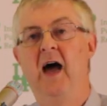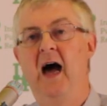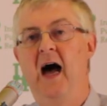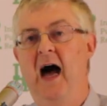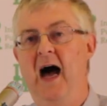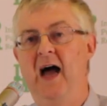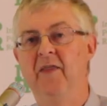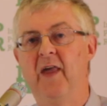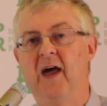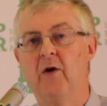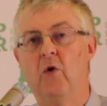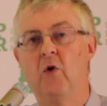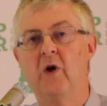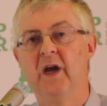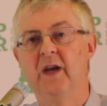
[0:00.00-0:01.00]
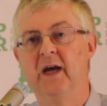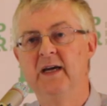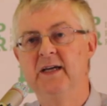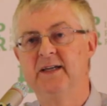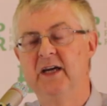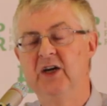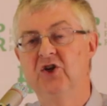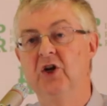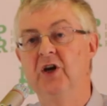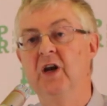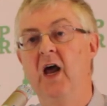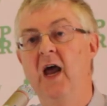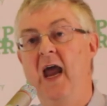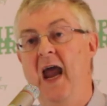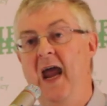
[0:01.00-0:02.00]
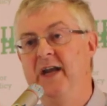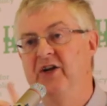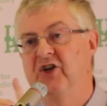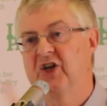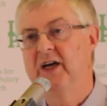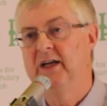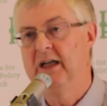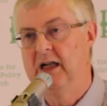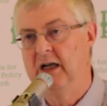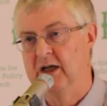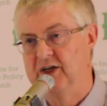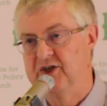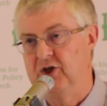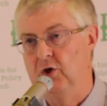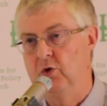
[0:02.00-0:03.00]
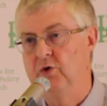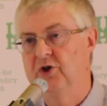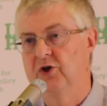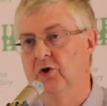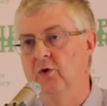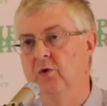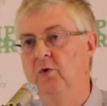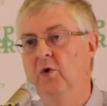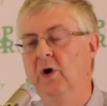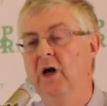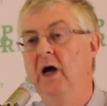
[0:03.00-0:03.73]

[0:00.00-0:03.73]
and that organisation entitles you to